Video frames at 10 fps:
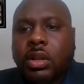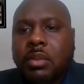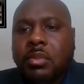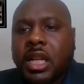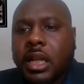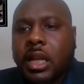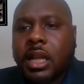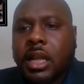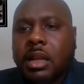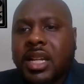
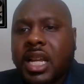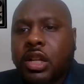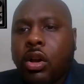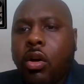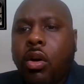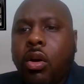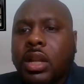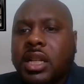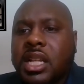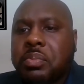eliminated
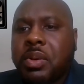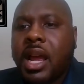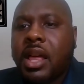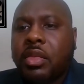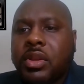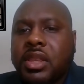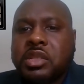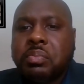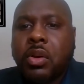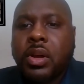all in his path with
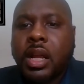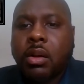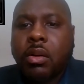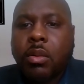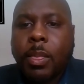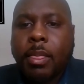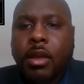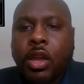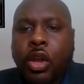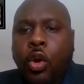his bow and arrow.
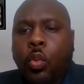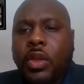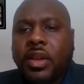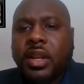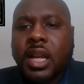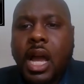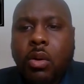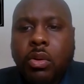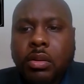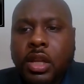Within an
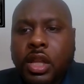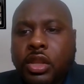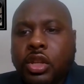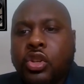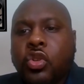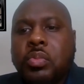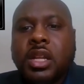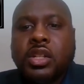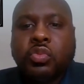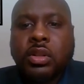hour, the
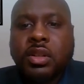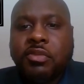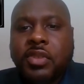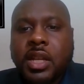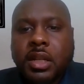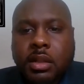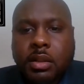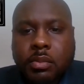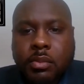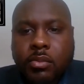Nubians were defeated.
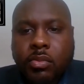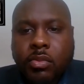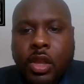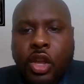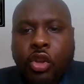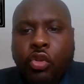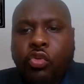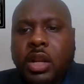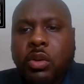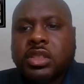
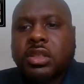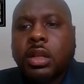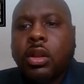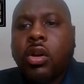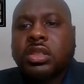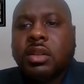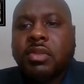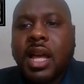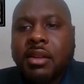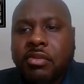Great was the loss of
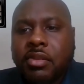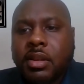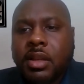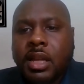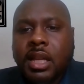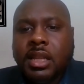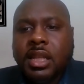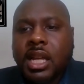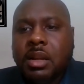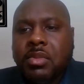life.
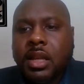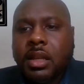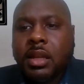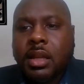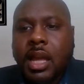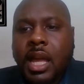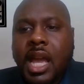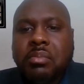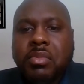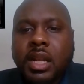The enemy
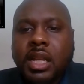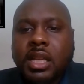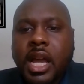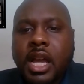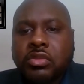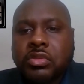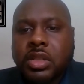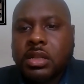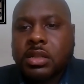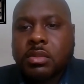had many
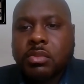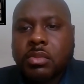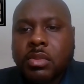casualties.